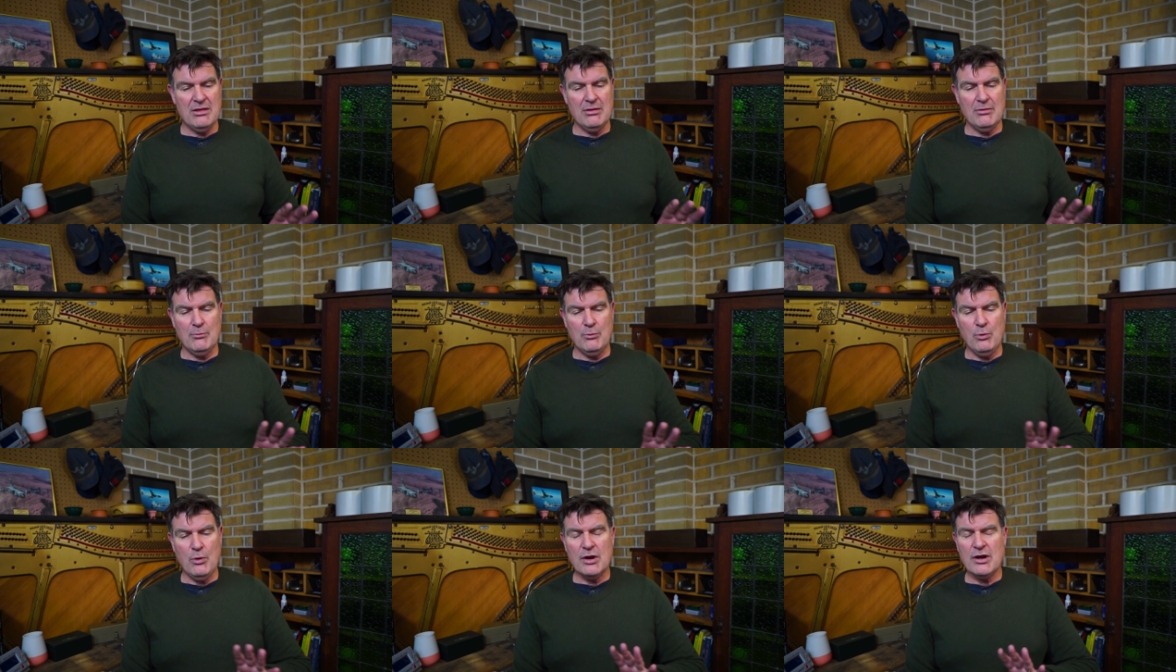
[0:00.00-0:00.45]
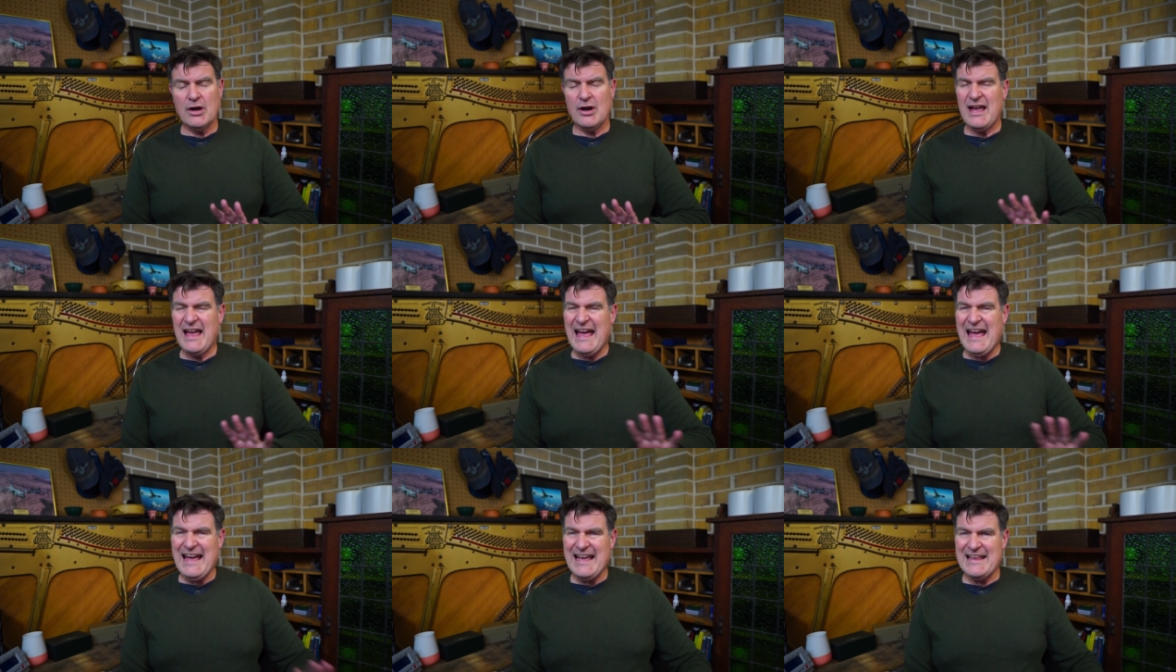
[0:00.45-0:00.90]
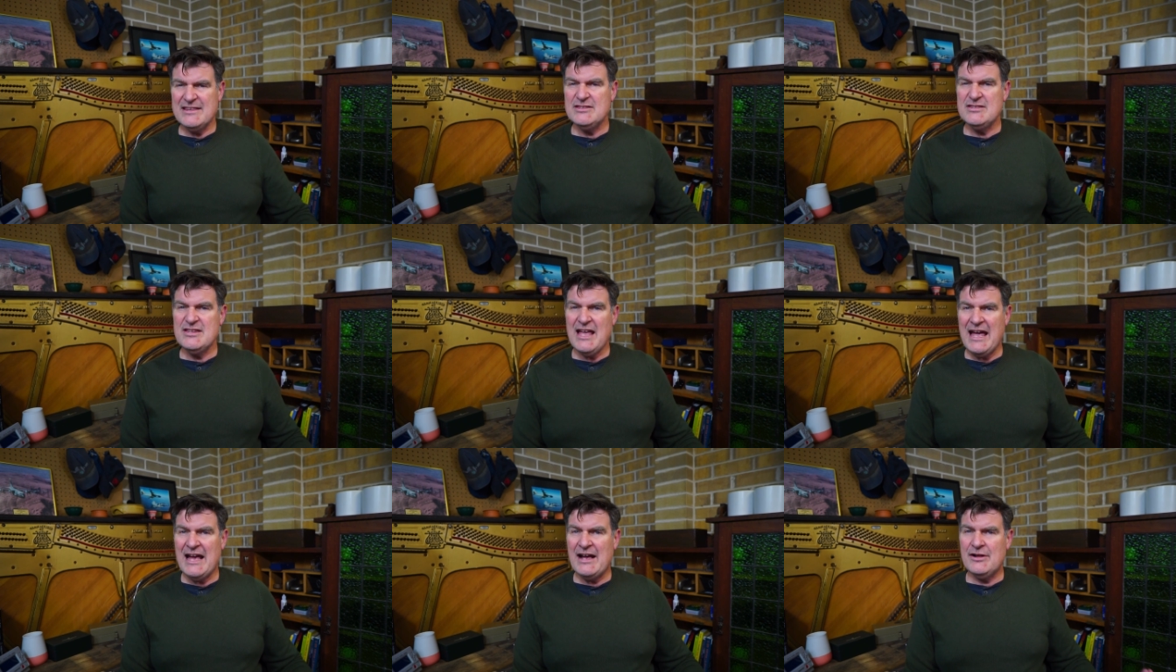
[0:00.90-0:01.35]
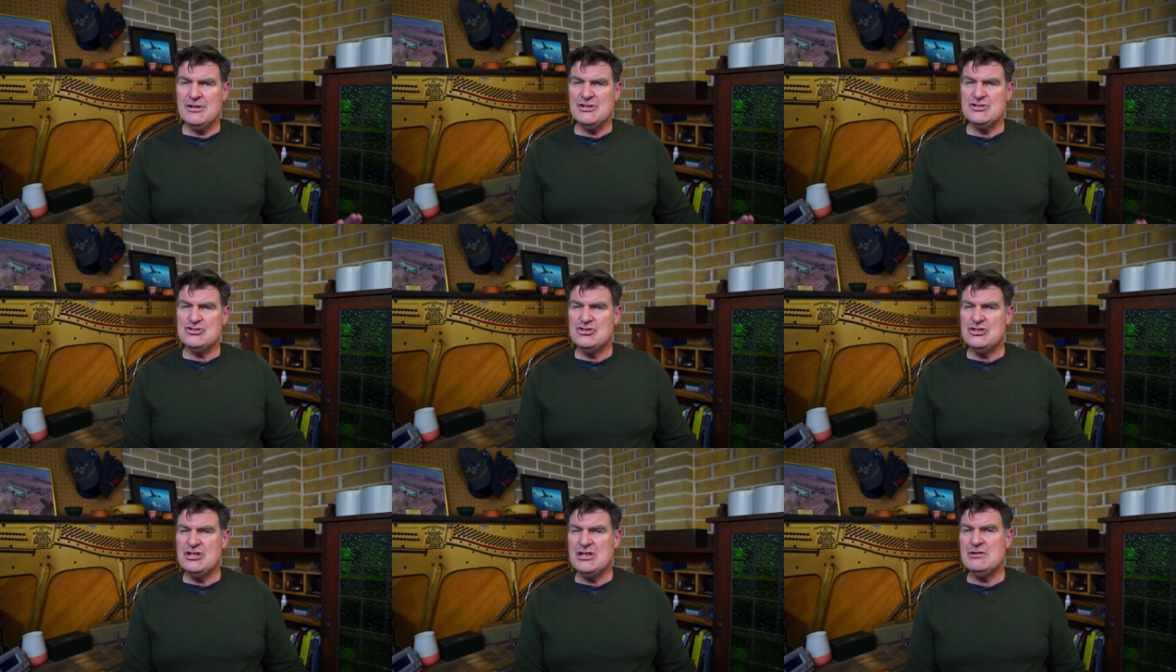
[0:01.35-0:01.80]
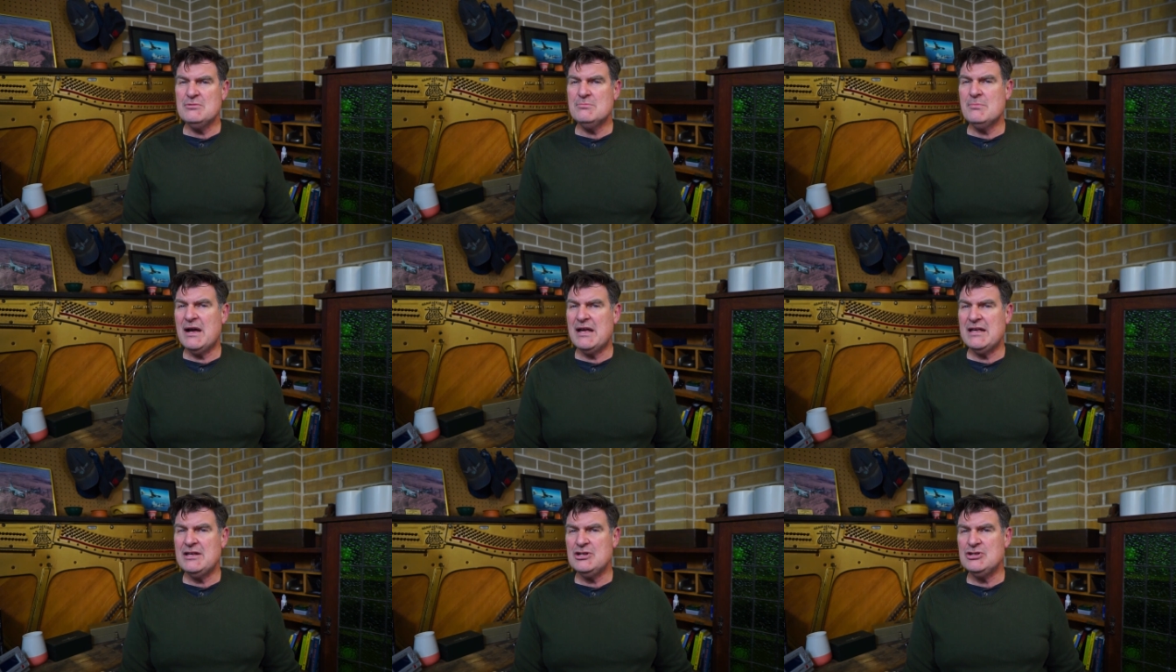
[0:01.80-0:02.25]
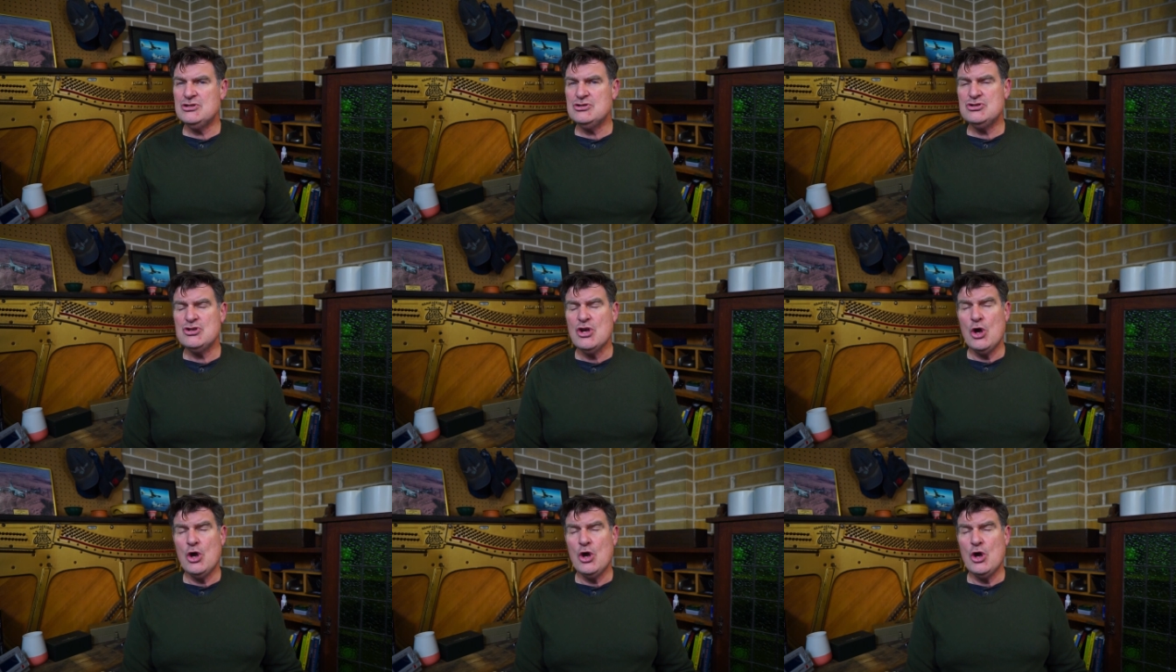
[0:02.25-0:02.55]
what I had down as deal makers